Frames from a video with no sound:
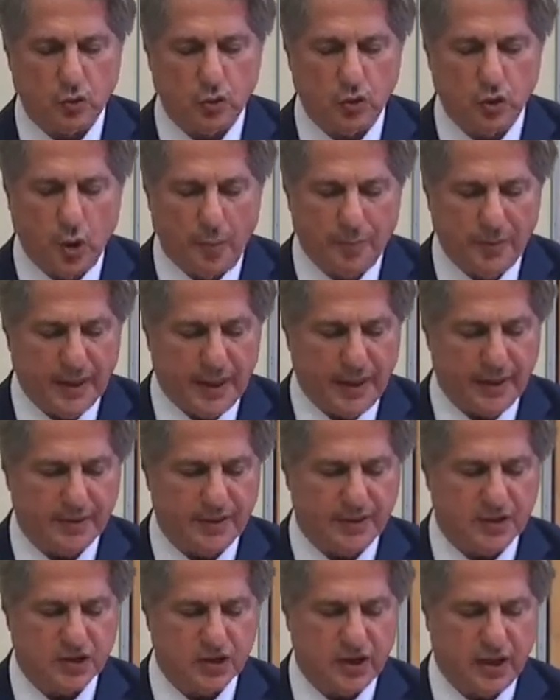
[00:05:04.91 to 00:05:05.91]
to dominate
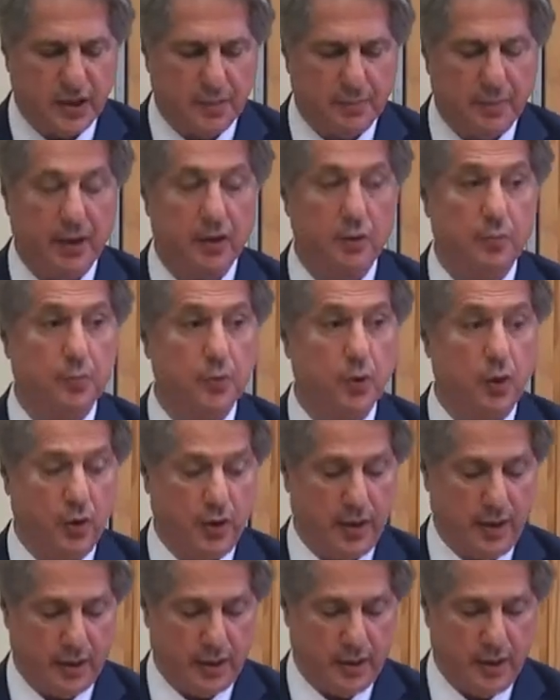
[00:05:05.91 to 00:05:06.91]
the scene by
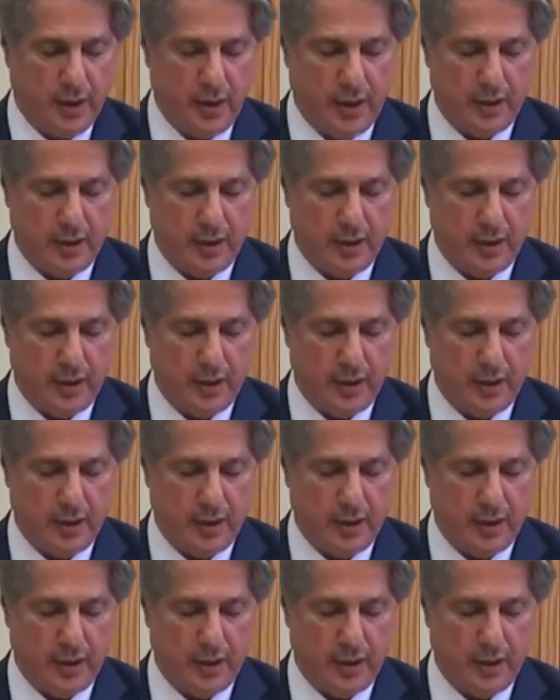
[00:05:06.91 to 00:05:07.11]
employing